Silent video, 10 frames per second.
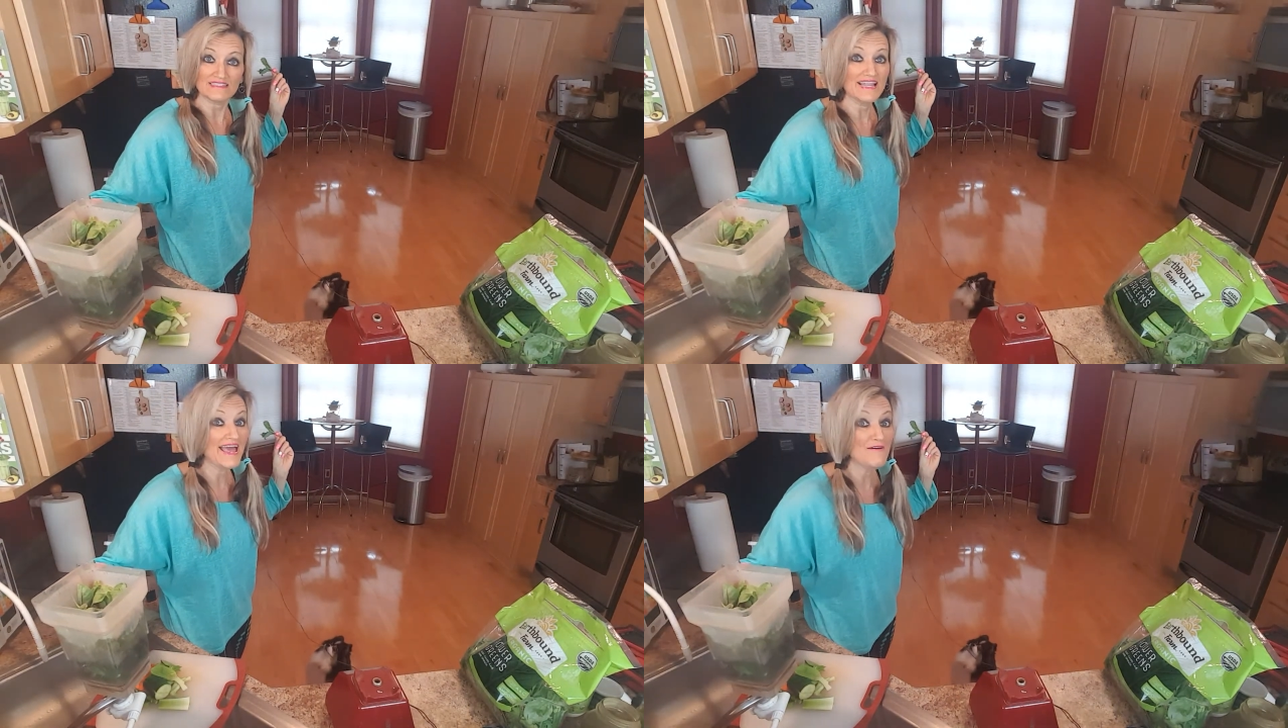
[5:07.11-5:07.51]

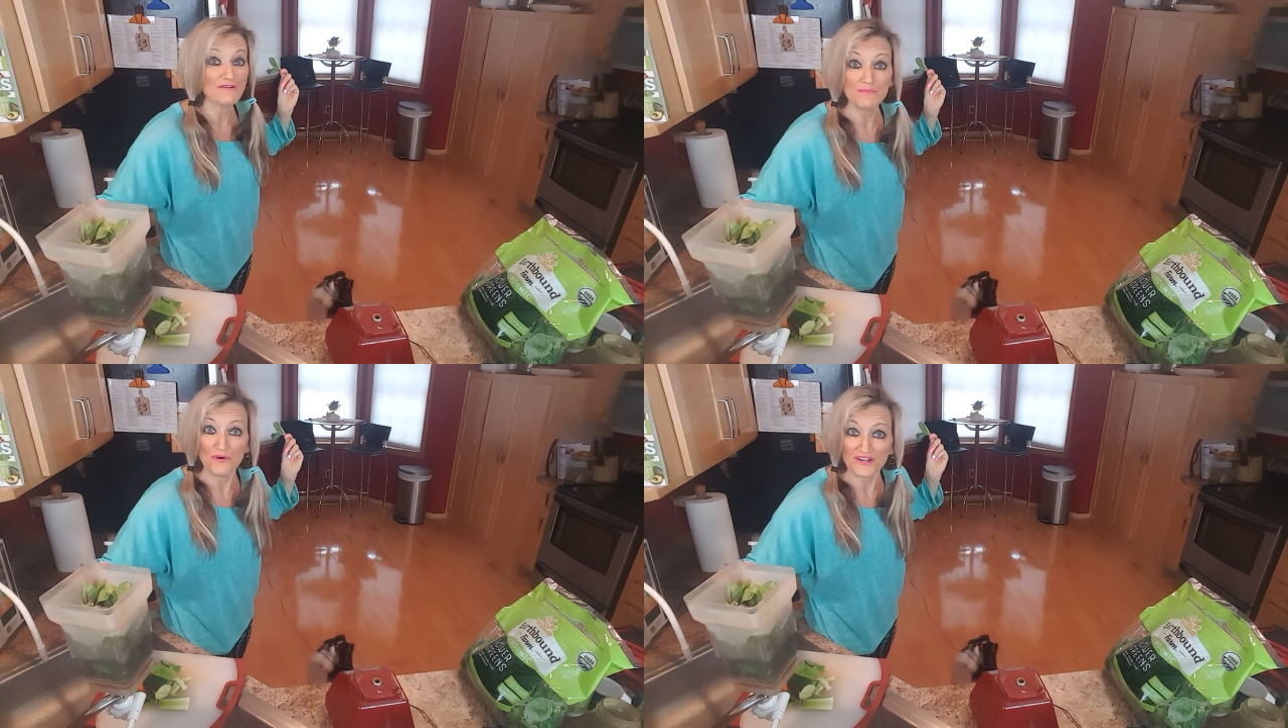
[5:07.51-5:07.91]
And
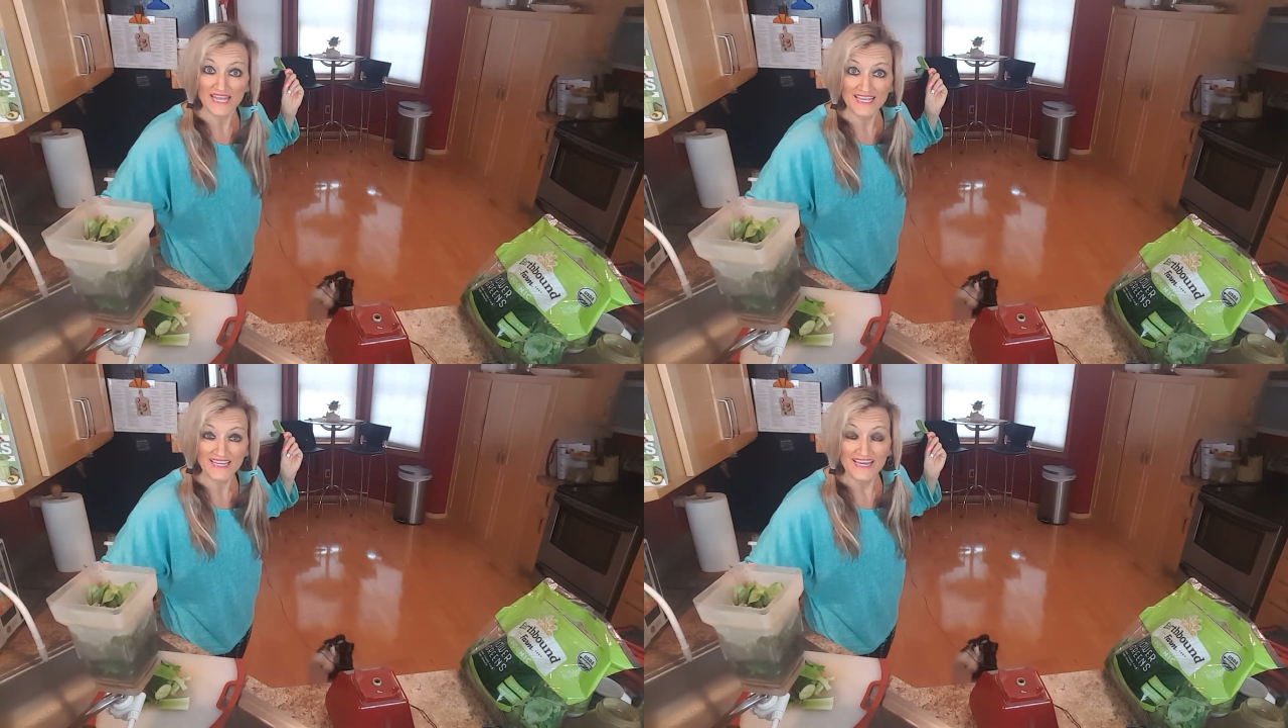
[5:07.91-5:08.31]
every
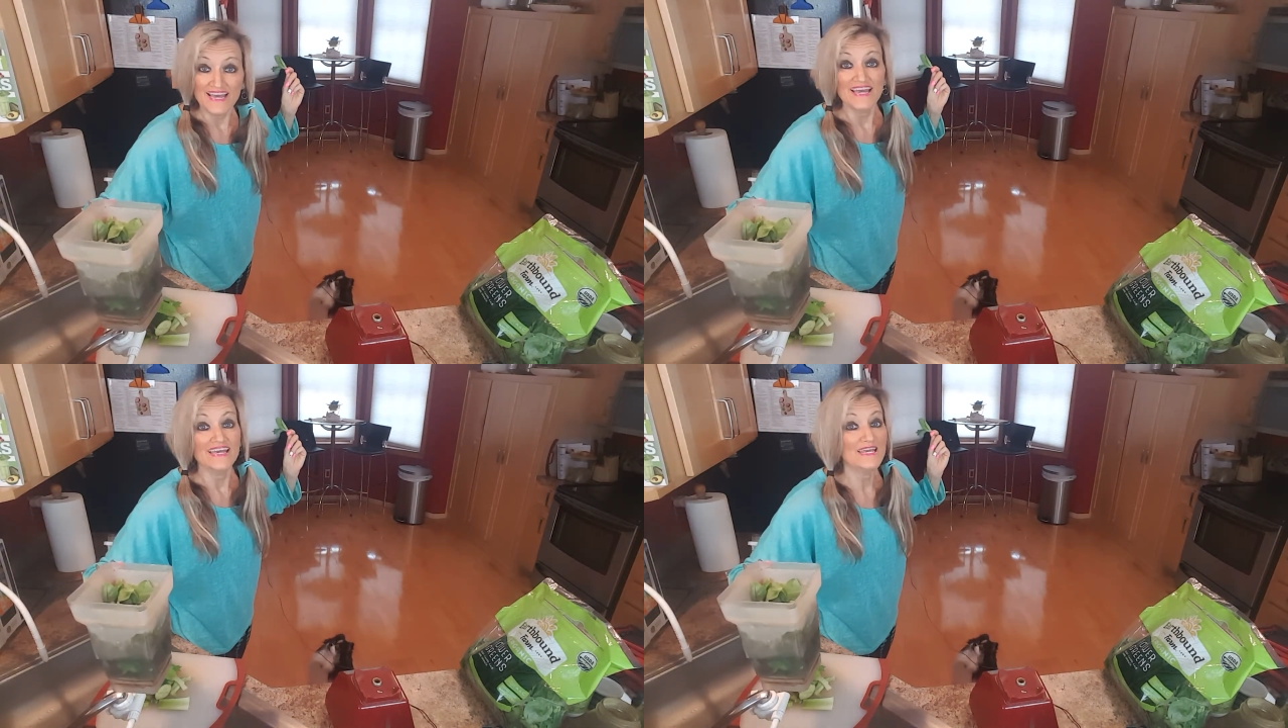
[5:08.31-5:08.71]
morning,
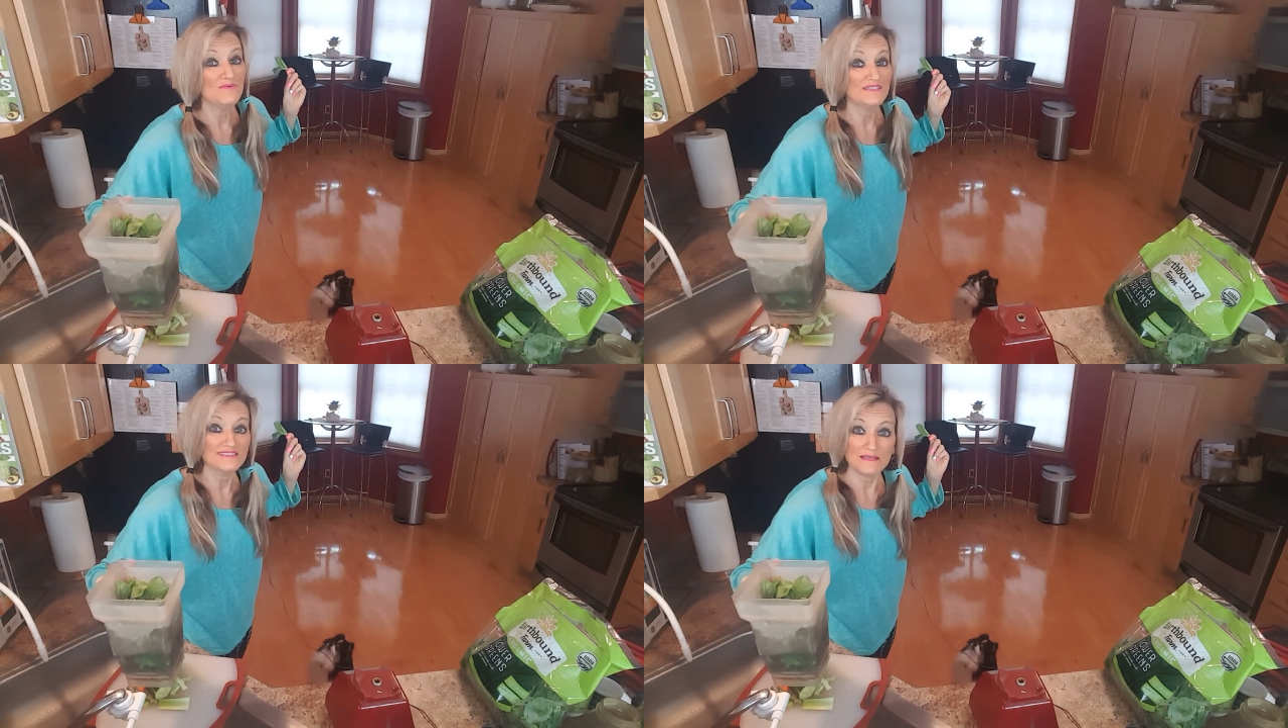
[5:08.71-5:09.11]
he
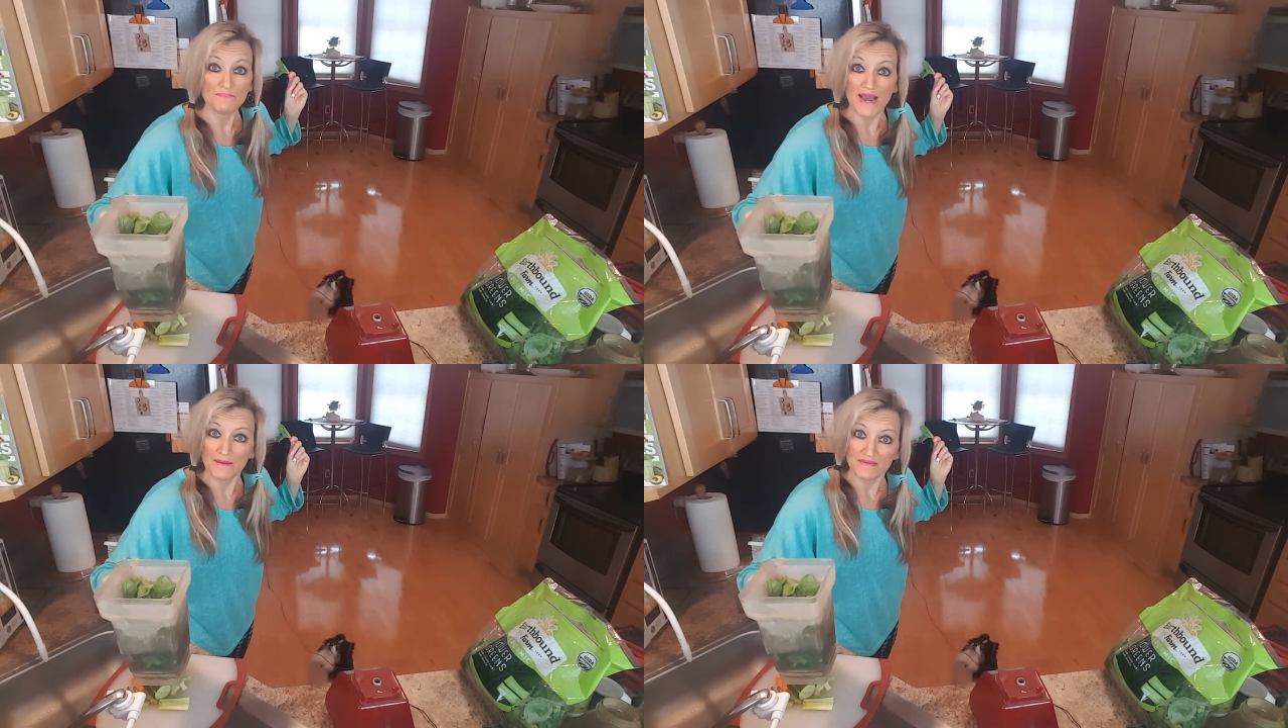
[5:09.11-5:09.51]
would sit
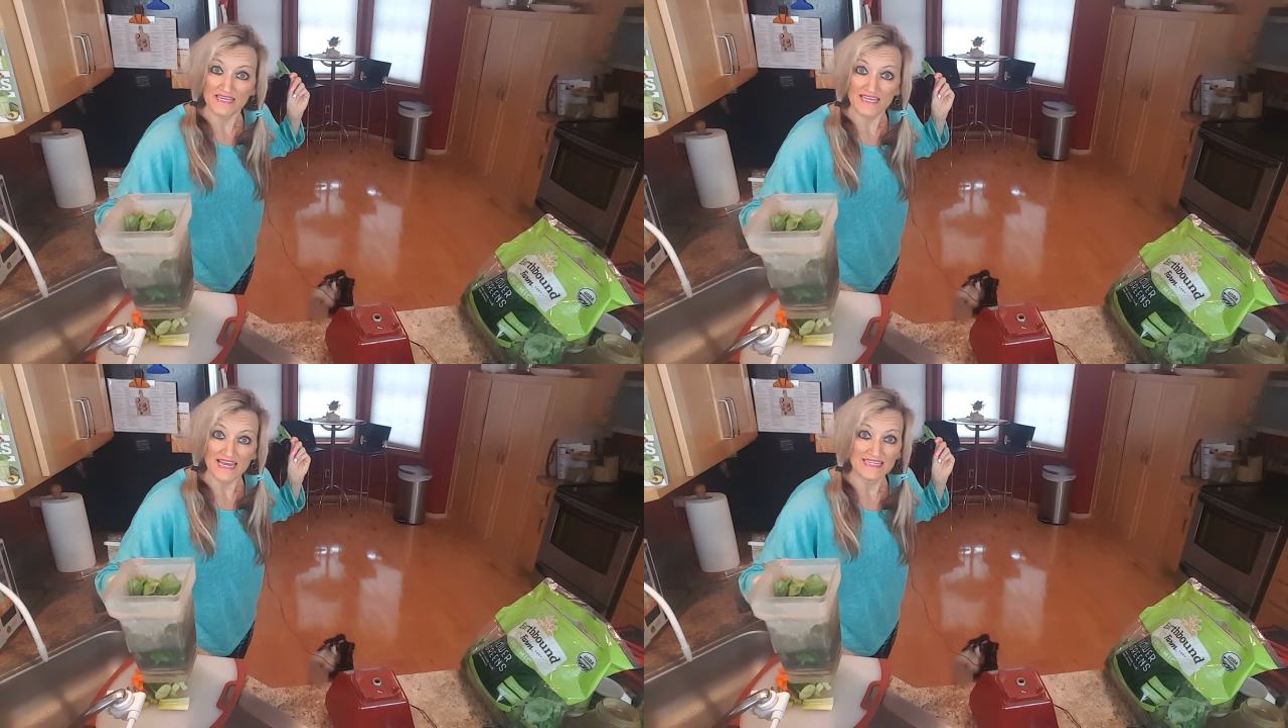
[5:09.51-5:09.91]
by
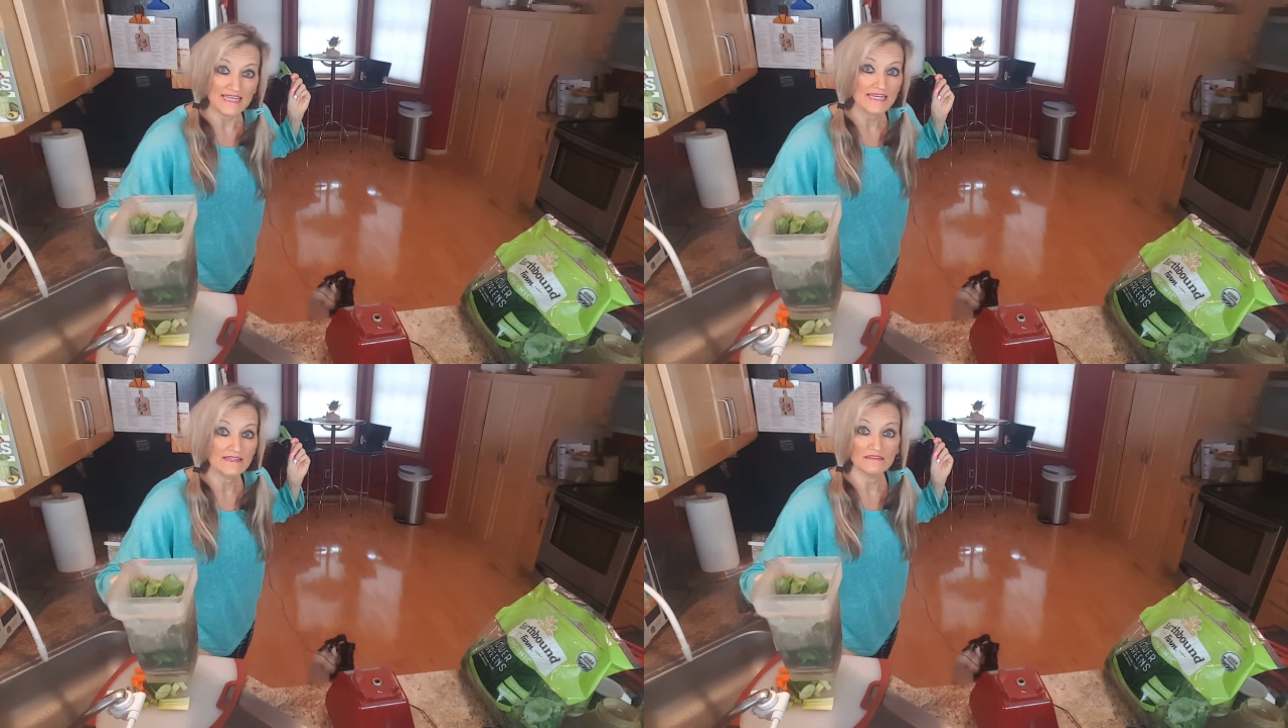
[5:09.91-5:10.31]
me and
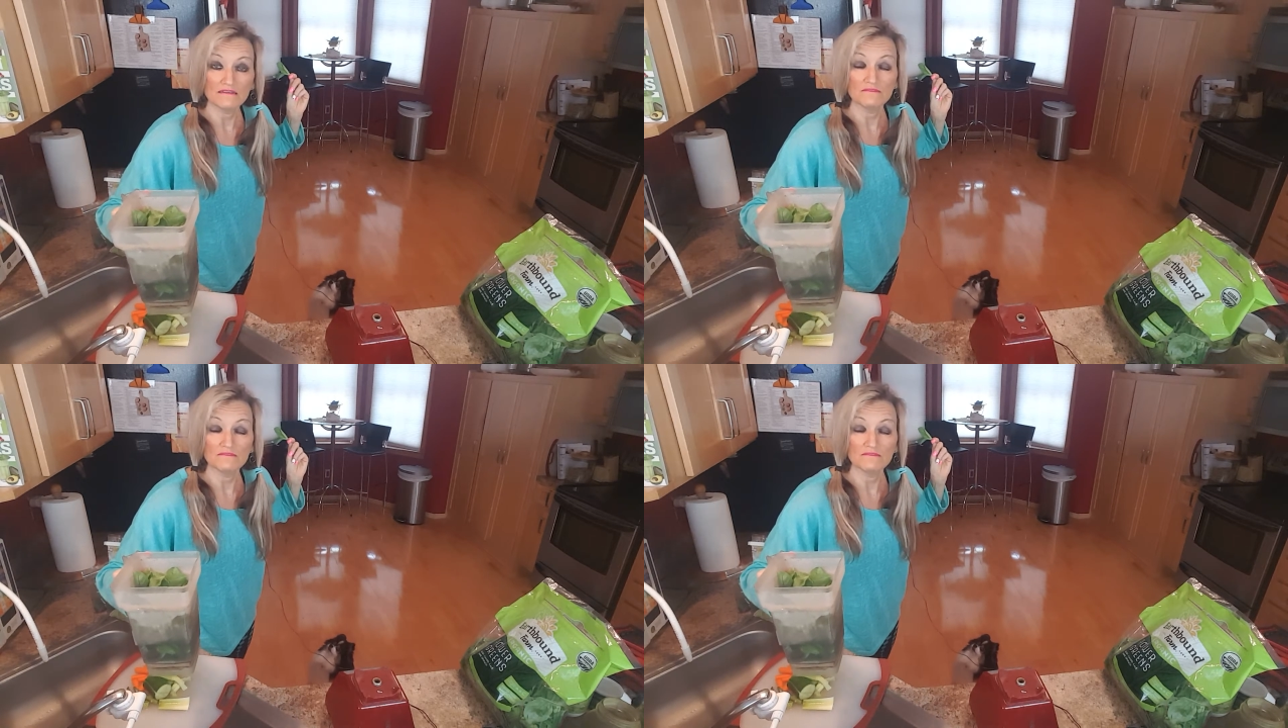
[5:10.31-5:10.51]
he